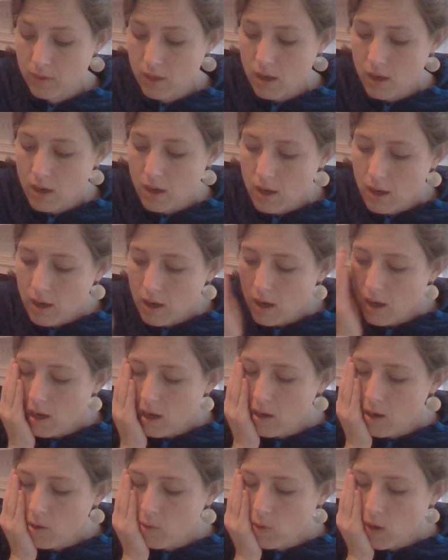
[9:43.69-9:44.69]

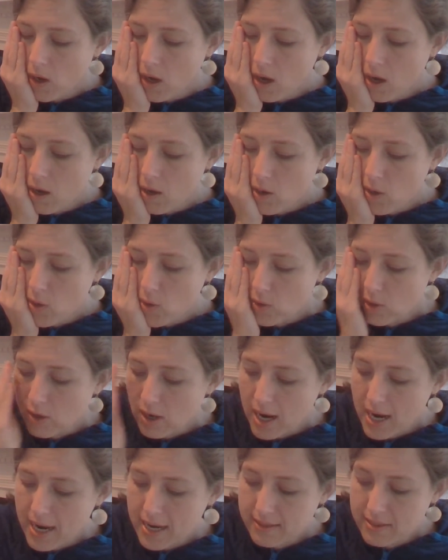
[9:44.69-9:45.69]
Oh, oh,
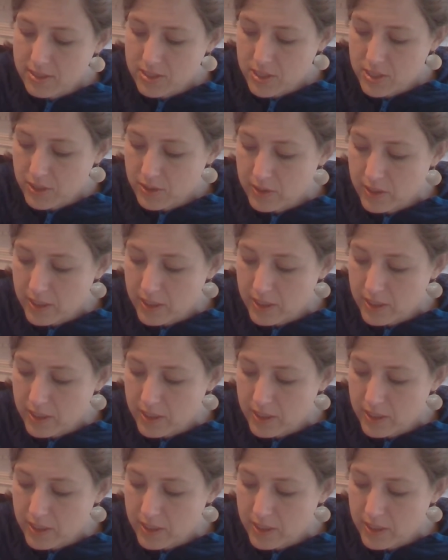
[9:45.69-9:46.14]
cried the two